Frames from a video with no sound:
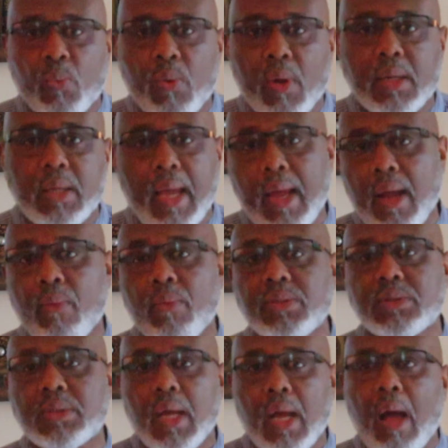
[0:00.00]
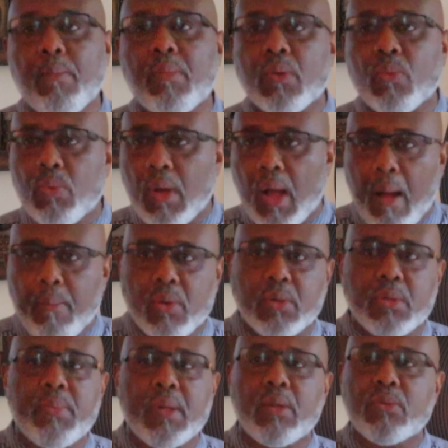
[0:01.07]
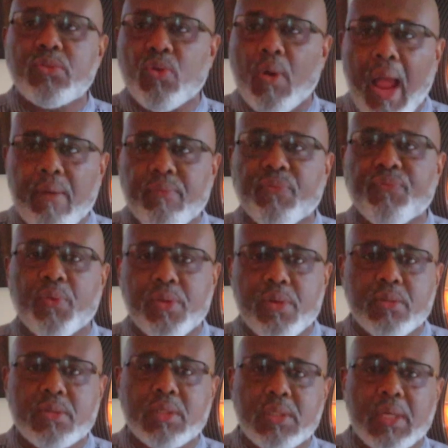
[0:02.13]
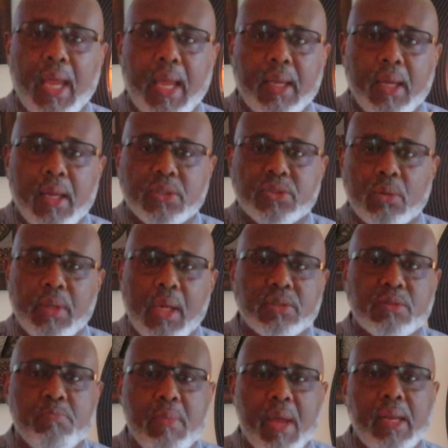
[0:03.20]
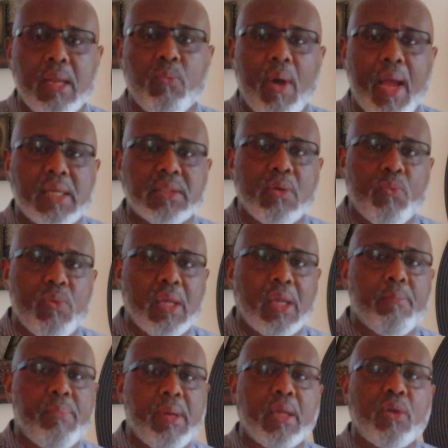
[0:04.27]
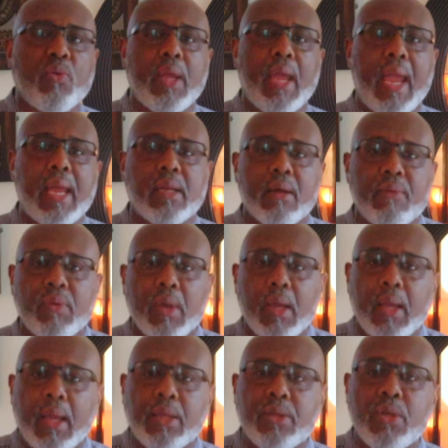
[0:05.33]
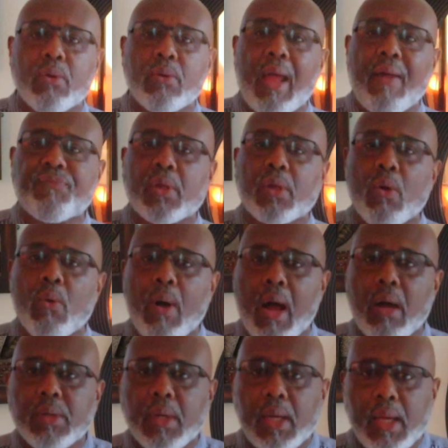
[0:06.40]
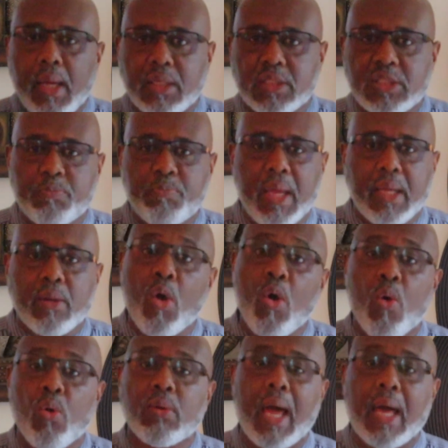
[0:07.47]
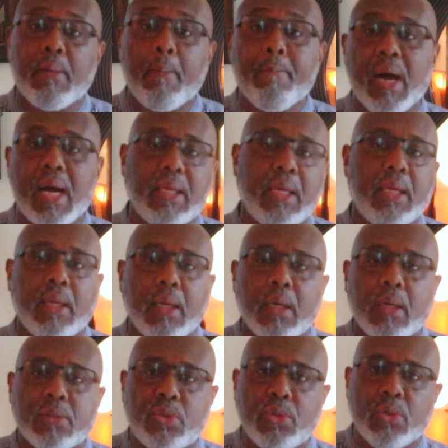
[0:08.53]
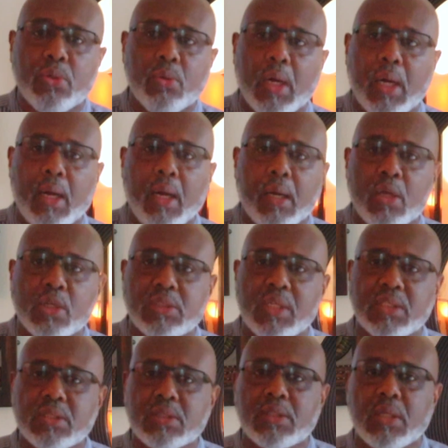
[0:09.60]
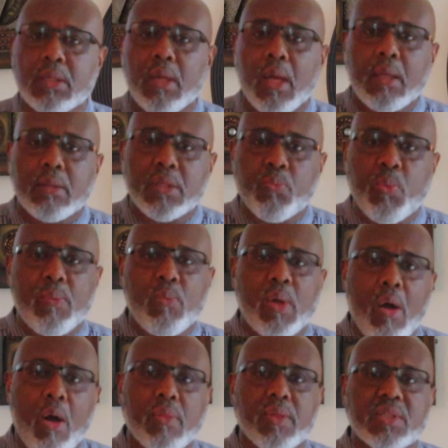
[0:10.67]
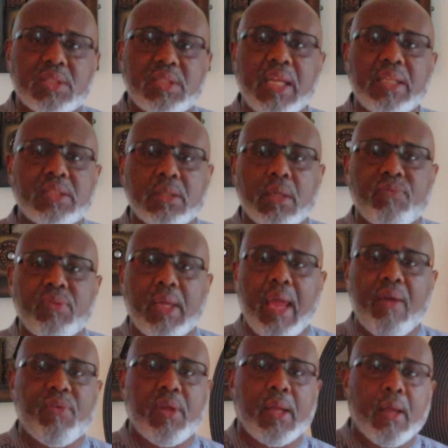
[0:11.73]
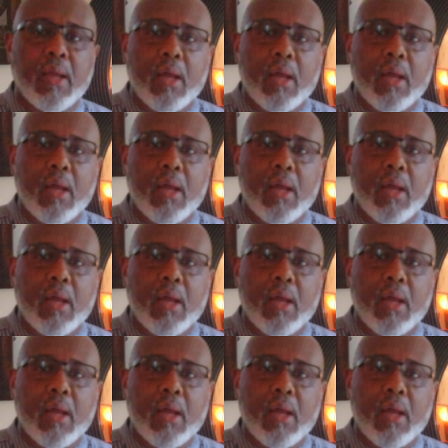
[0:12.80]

to run errands? I'm gonna be the driver for you today. So there's many ways that we can be creative, and you don't have to go out and spend a whole lot of money to, because this is the we call the season of giving.